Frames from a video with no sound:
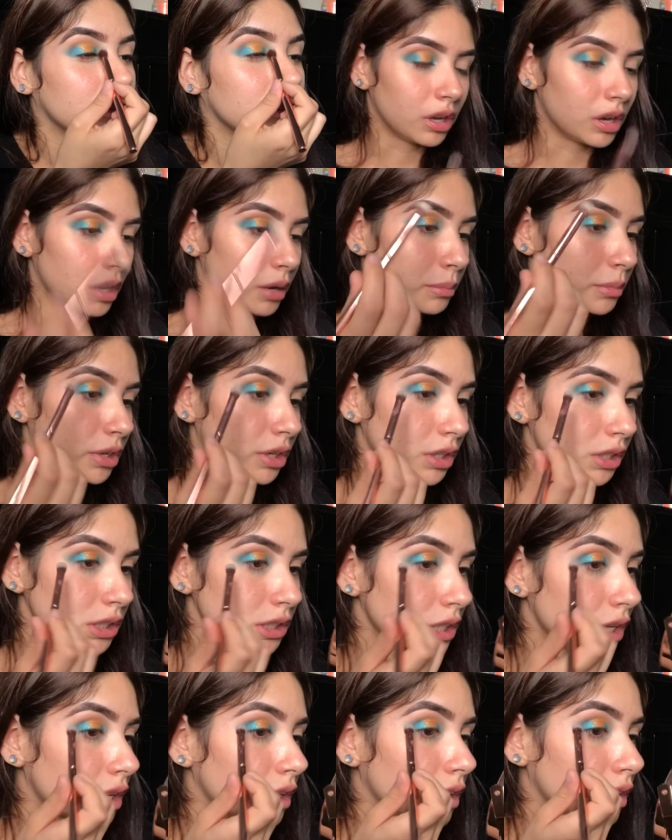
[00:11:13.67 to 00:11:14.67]
And I'm gonna
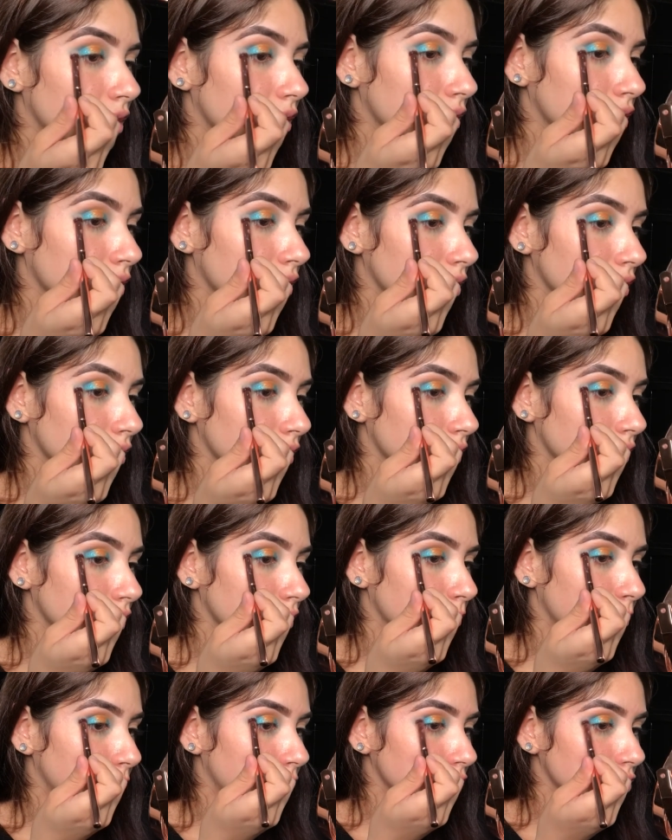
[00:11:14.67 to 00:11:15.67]
take the
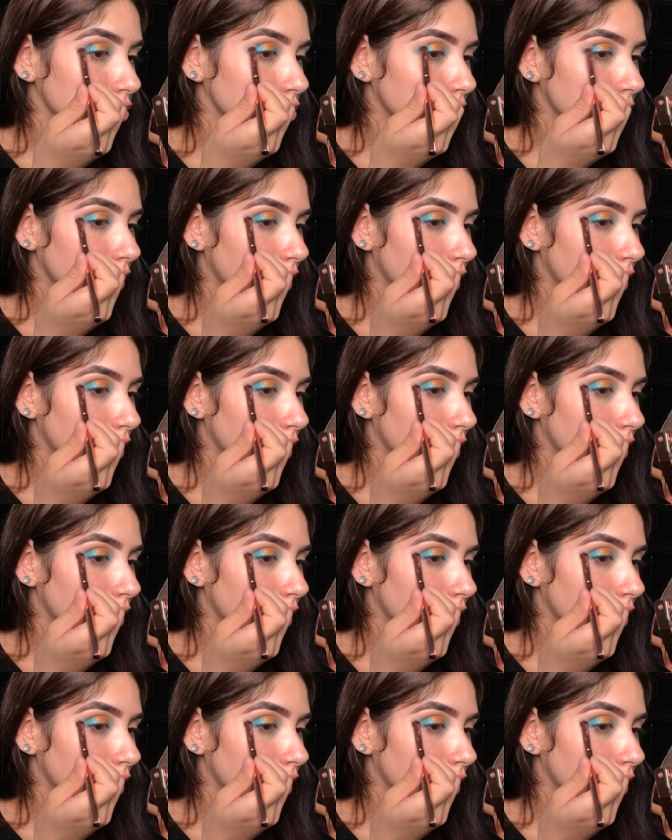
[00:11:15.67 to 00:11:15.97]
brown shade